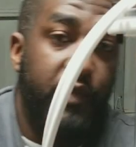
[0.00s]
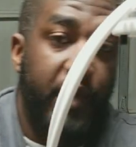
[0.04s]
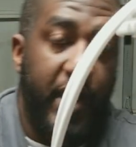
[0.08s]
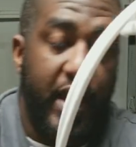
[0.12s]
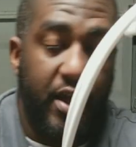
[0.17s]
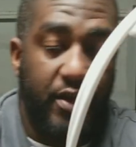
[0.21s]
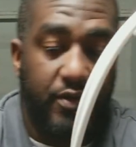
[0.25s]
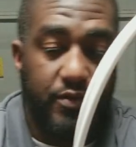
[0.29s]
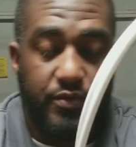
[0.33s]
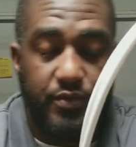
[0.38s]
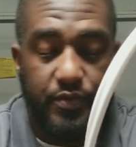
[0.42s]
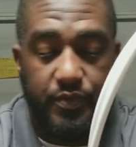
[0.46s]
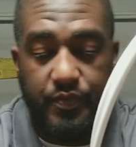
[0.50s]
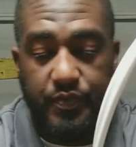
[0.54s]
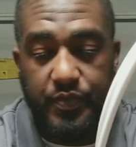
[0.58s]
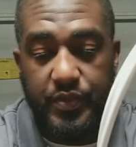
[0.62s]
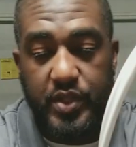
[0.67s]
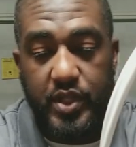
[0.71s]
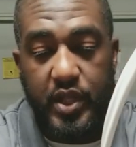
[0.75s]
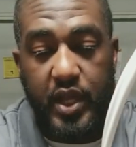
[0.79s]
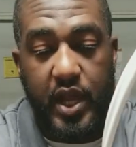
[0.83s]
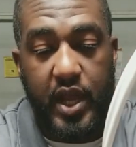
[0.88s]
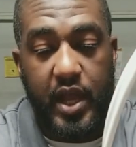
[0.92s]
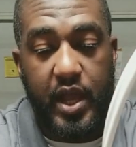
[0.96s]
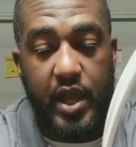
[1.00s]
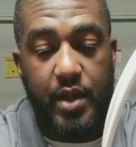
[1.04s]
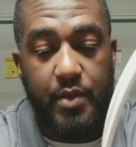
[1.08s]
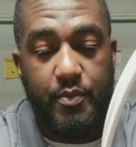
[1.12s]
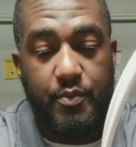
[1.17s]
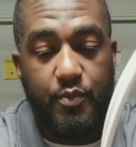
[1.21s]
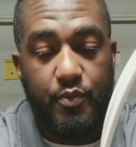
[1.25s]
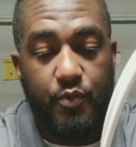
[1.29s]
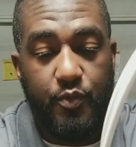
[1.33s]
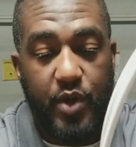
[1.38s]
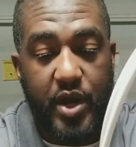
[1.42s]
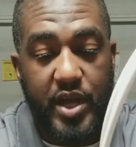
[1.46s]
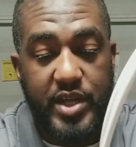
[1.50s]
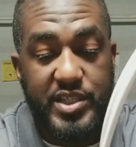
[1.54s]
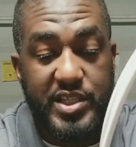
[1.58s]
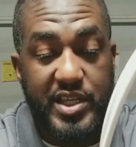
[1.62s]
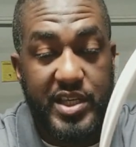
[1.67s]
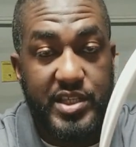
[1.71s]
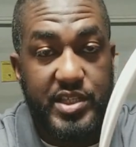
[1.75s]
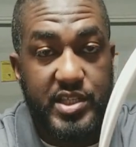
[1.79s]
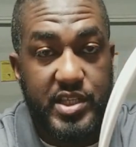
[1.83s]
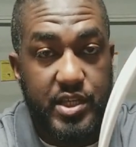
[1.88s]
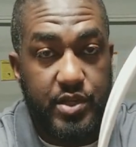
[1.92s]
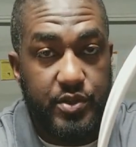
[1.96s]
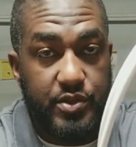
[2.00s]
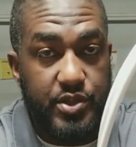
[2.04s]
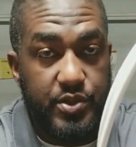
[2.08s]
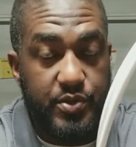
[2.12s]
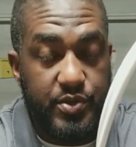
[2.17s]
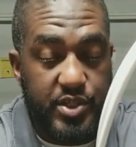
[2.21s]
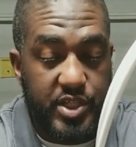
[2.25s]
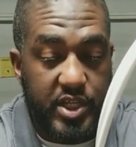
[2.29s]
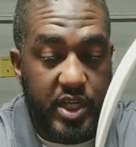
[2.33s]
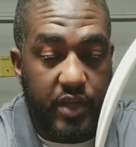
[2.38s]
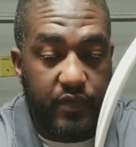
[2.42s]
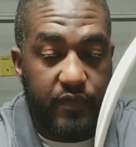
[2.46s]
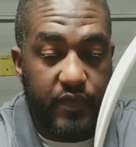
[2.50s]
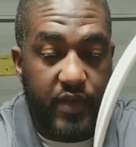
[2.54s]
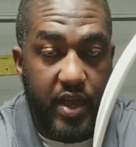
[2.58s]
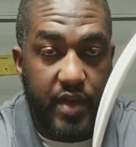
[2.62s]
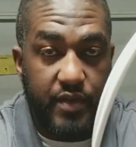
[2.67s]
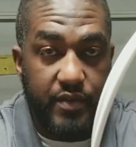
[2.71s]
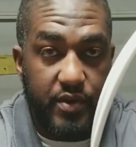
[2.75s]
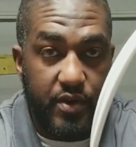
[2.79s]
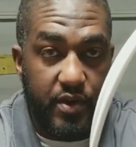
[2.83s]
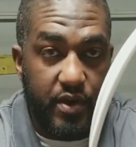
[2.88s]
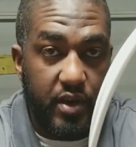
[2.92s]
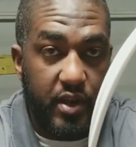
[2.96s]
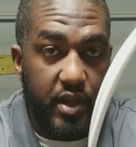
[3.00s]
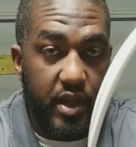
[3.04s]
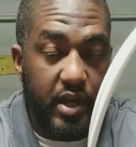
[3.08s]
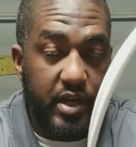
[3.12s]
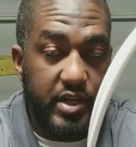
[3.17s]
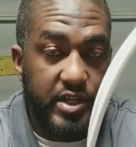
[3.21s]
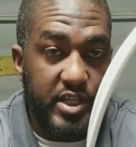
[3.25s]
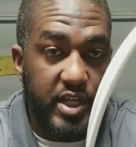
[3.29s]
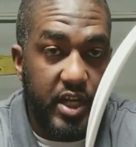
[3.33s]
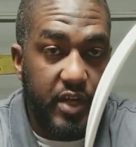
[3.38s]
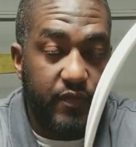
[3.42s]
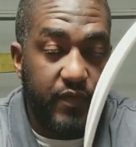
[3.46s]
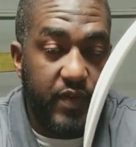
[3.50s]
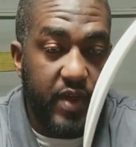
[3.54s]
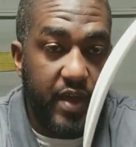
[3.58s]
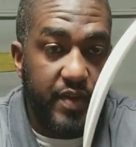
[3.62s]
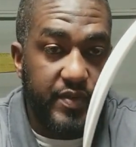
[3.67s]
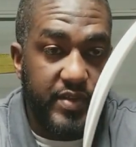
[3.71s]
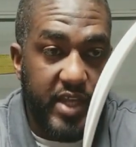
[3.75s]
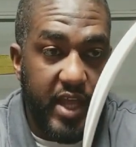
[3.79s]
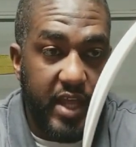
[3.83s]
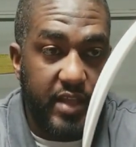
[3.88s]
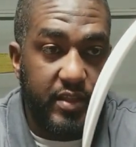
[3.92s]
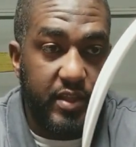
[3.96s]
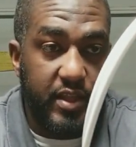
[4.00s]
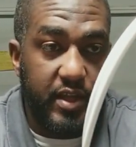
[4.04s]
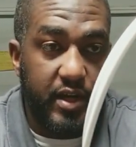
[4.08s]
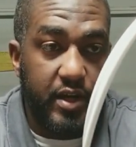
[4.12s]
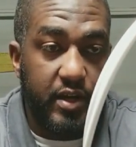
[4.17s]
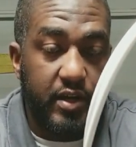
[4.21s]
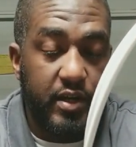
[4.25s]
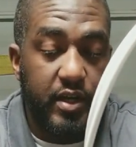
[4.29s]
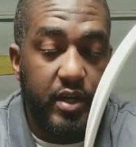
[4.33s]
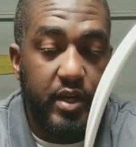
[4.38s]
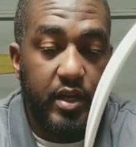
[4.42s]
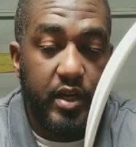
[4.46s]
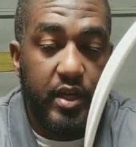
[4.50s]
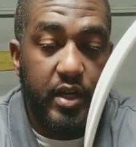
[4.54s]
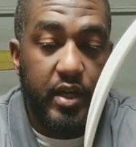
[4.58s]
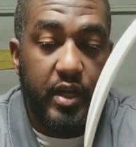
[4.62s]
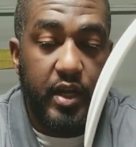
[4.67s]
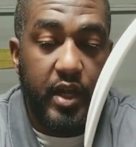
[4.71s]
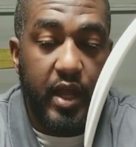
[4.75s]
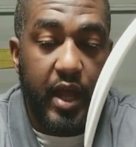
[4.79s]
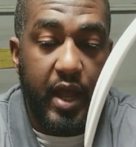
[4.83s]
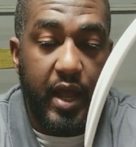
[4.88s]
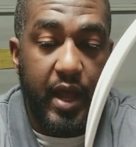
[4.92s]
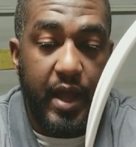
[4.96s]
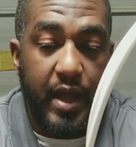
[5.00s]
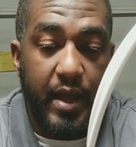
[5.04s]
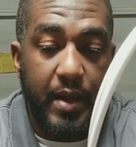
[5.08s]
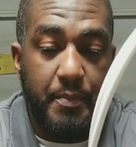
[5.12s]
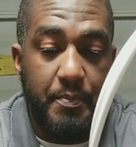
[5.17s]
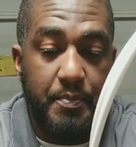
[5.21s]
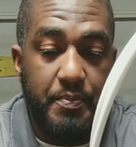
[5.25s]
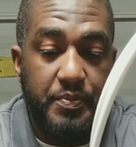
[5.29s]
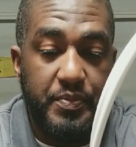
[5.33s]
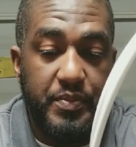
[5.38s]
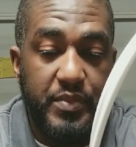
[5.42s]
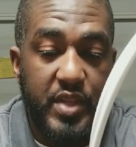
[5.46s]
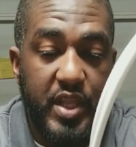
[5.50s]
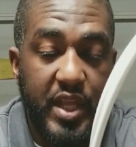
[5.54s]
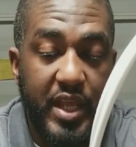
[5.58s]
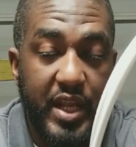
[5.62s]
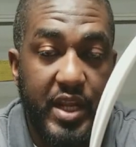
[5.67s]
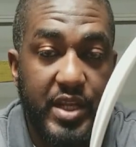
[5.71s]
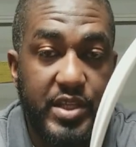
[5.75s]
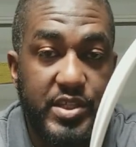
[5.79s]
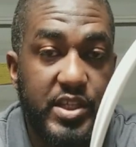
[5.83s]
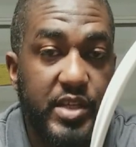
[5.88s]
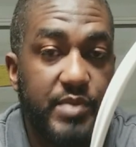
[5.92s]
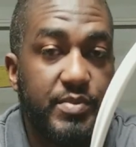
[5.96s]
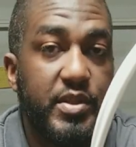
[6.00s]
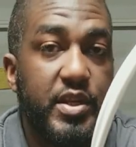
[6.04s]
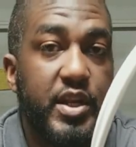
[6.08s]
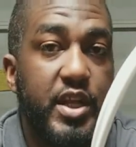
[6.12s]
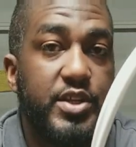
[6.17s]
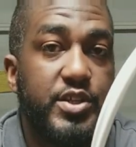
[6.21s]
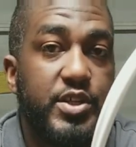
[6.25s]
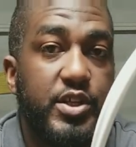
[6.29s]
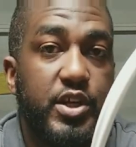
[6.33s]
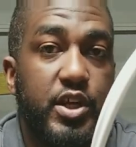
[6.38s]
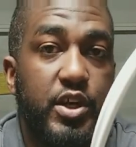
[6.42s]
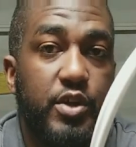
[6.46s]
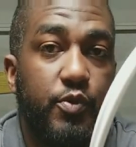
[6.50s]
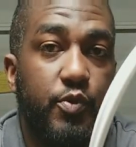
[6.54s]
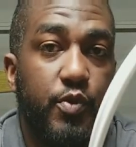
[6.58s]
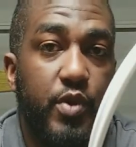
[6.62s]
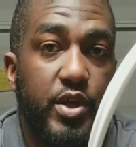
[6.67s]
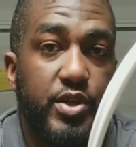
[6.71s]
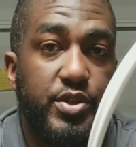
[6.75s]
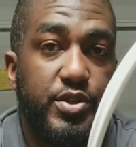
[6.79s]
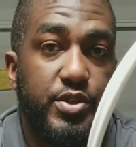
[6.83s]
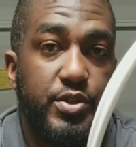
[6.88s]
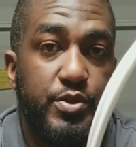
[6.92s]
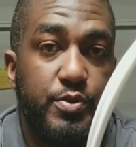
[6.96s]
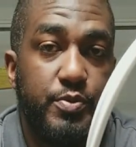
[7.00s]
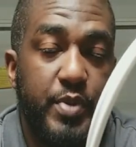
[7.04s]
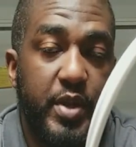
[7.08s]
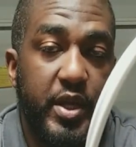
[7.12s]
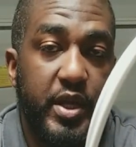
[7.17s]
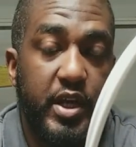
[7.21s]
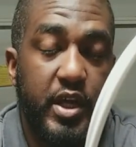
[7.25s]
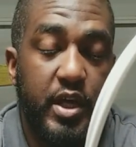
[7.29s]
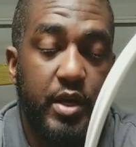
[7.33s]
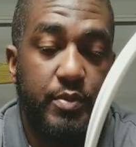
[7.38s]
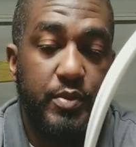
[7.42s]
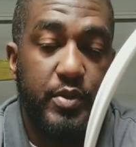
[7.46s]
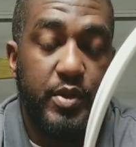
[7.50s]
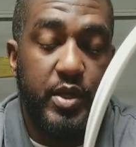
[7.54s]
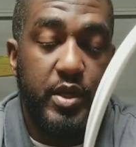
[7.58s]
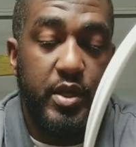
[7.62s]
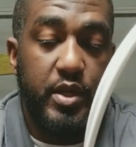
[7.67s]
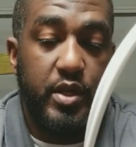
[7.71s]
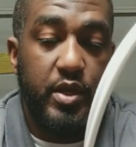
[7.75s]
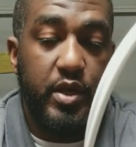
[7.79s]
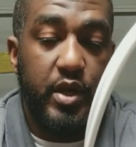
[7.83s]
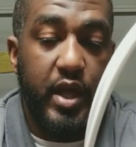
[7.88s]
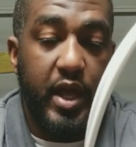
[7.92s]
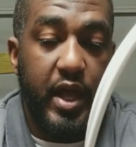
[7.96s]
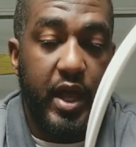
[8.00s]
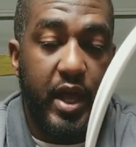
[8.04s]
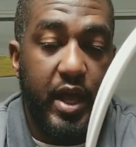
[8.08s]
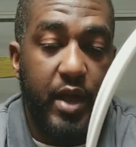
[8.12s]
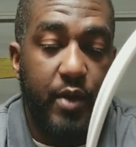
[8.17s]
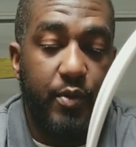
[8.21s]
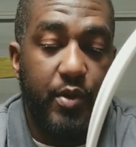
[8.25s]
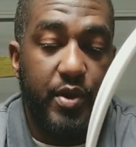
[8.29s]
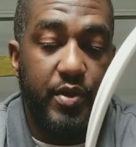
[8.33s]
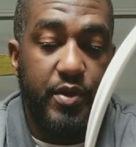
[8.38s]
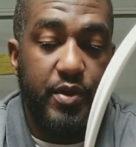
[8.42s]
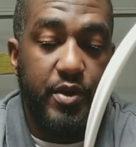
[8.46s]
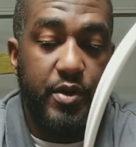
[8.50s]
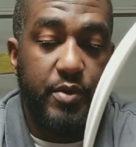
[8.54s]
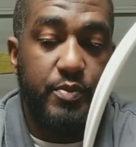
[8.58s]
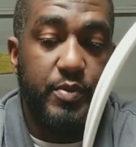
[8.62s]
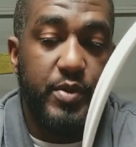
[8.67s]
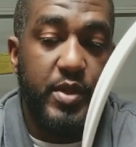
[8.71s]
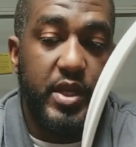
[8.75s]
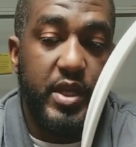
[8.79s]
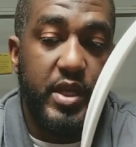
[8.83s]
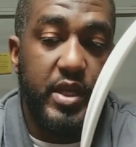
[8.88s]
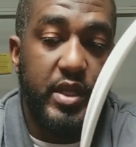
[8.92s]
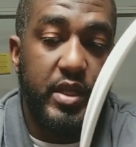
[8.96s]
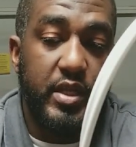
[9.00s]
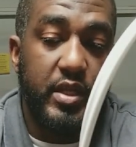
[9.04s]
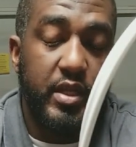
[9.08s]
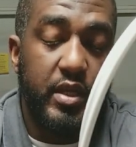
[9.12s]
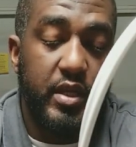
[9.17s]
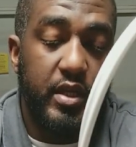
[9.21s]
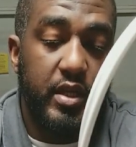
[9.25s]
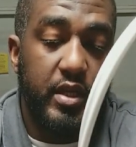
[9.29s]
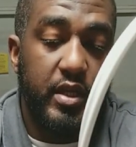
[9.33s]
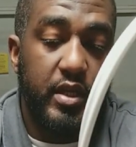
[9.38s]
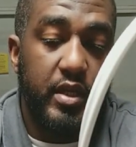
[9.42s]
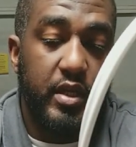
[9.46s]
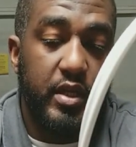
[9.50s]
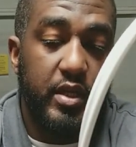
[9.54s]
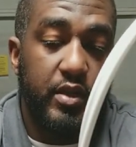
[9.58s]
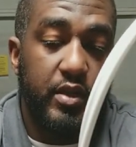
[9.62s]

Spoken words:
check valve. Why I say CO2 check valve, there are a lot of check valves out there. It is something that you're going to want to pick up, whether it be